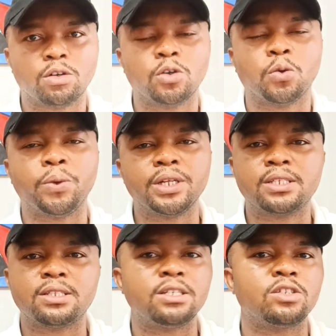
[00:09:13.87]
with
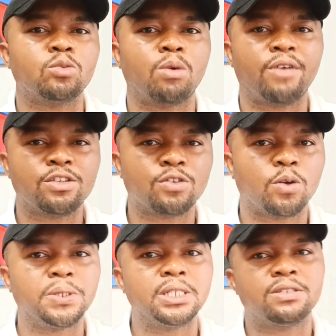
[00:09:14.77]
this supervisor or with
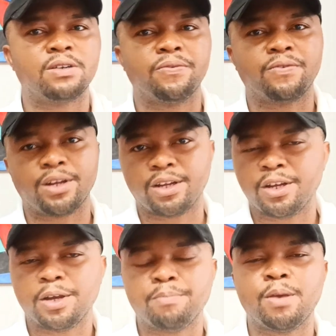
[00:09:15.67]
this referee,
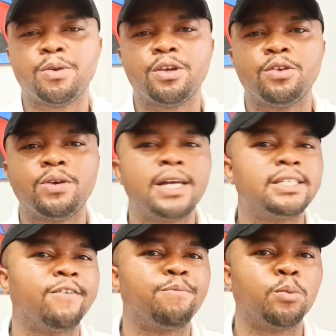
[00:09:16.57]
maybe you guys
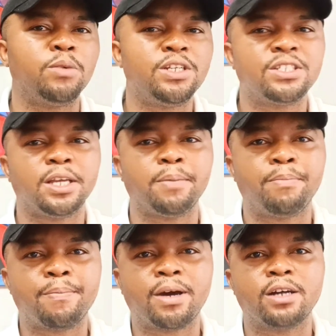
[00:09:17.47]
have published a
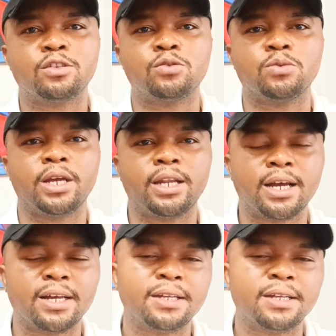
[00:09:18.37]
paper together.